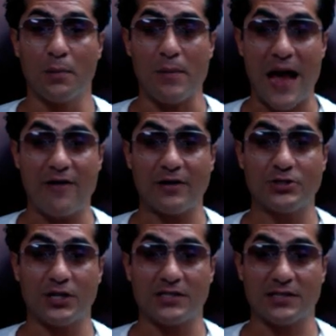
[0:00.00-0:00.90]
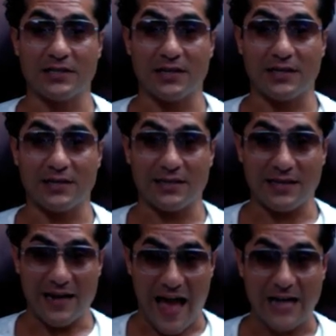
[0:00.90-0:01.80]
Marriage is a, a,
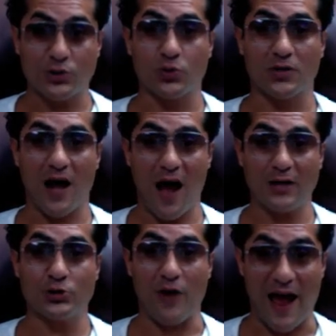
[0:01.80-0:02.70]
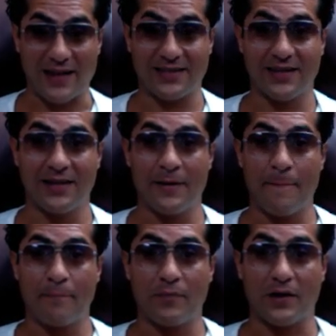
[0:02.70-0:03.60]
an actual contract,
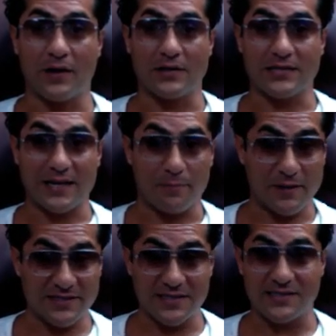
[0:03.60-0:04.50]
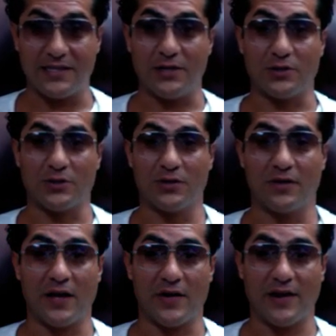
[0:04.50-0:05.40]
uh, it's like a business deal
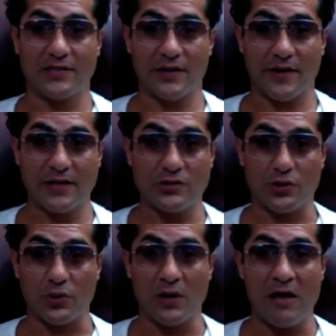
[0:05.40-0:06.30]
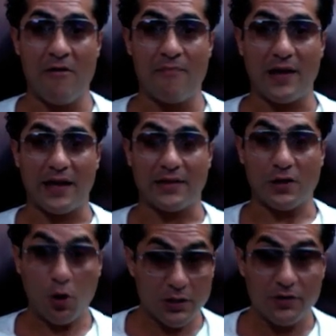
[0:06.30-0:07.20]
that you're entering into. And
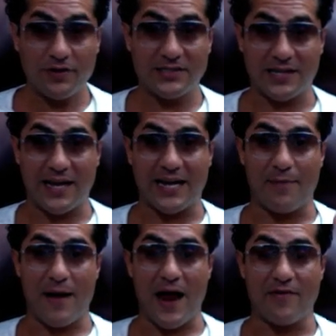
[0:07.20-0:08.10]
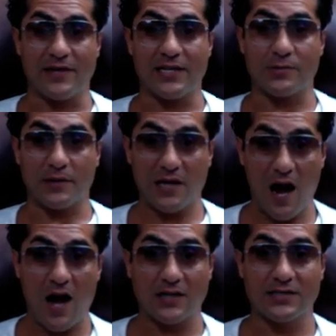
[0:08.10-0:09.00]
the only reason I got married is
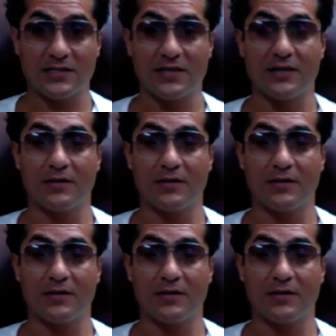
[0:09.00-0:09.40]
because